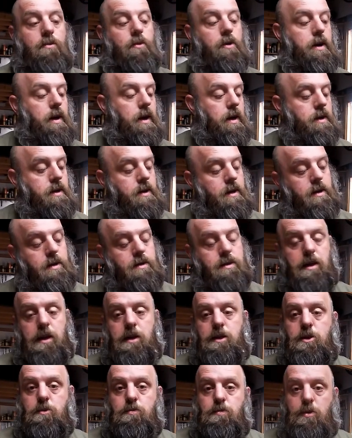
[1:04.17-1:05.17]
and what I did is
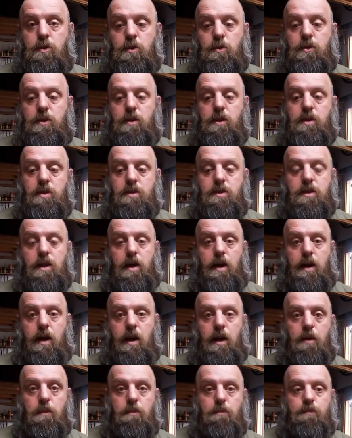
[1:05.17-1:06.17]
I just pulled the inside
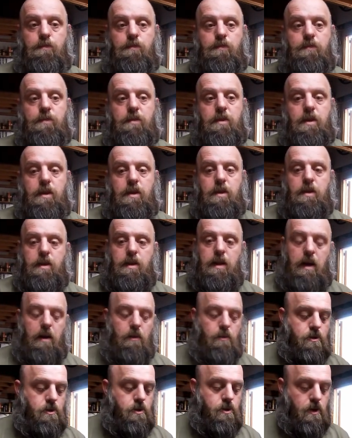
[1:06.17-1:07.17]
out.
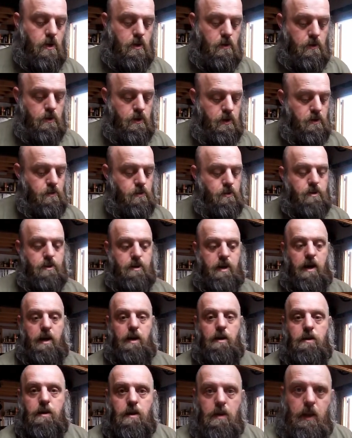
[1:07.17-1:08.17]
Now I will show you what these ones
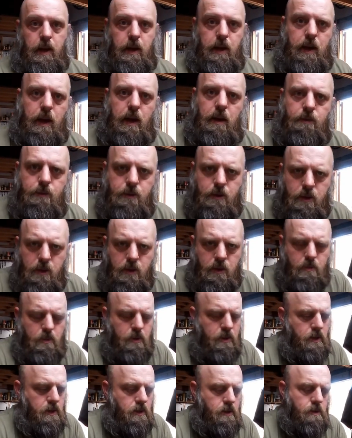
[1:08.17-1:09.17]
kind of look like after a
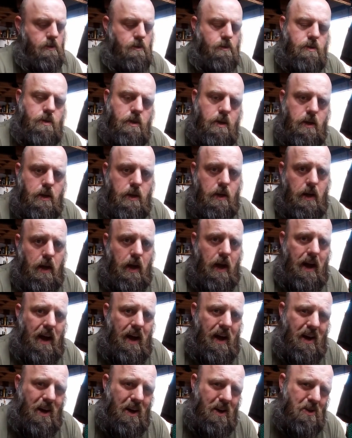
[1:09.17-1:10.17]
little bit of use.
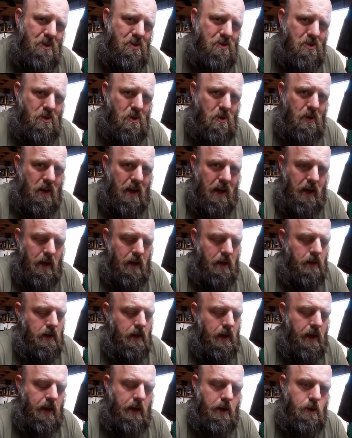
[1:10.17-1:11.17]
I also got
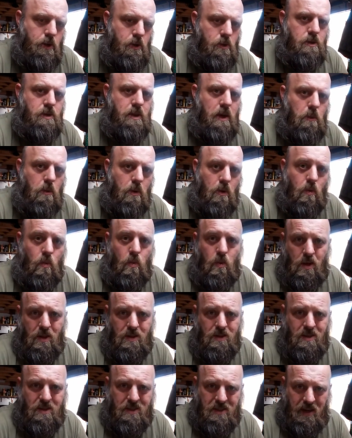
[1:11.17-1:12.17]
Hey Dudes that were
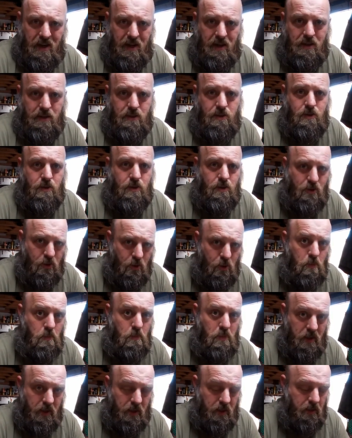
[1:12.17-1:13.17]
one size too
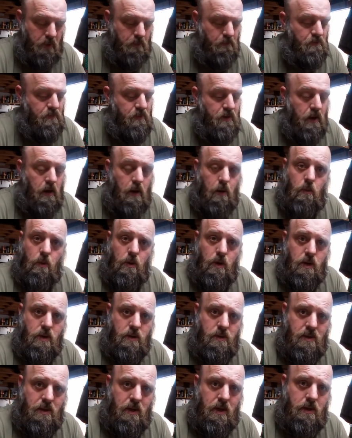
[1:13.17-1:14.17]
big. I
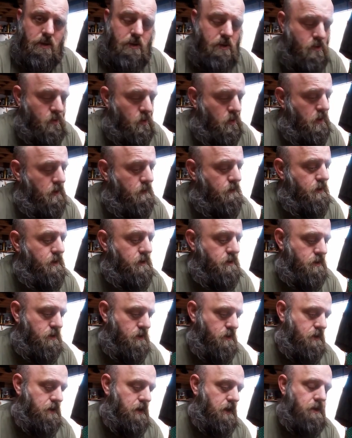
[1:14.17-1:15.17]
wear a size 12, these
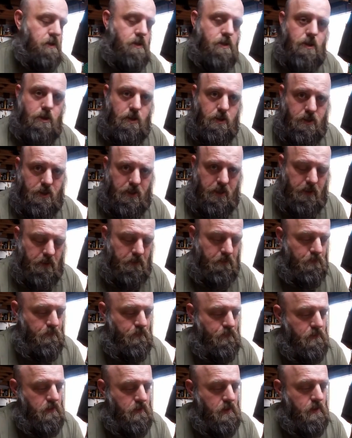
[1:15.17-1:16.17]
are a size 13.
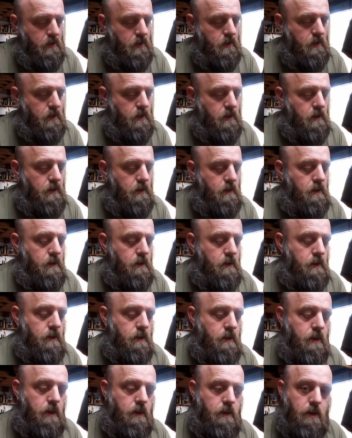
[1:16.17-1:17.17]

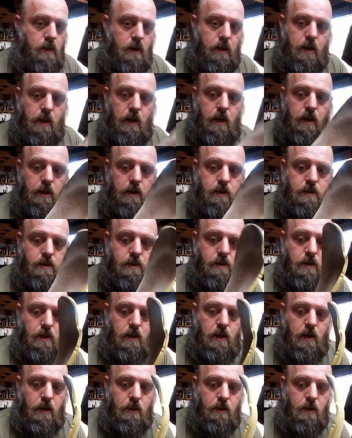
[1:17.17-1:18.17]
Can you kind of
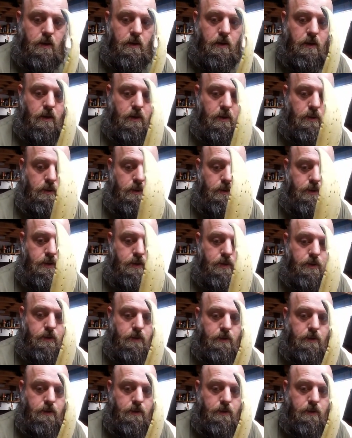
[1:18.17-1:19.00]
see how they're curled?